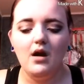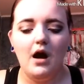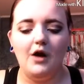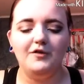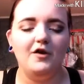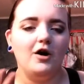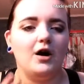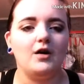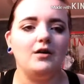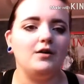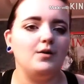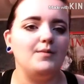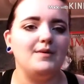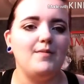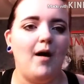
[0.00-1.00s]
I'll talk a little
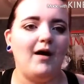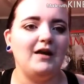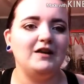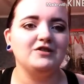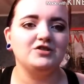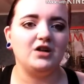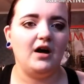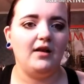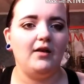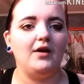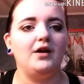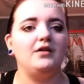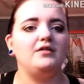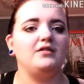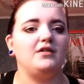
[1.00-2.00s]
bit about each
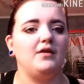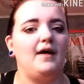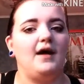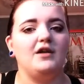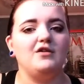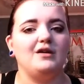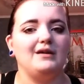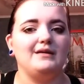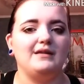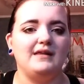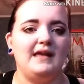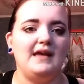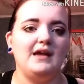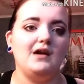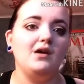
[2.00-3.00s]
color so that you can
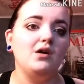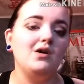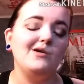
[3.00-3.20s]
see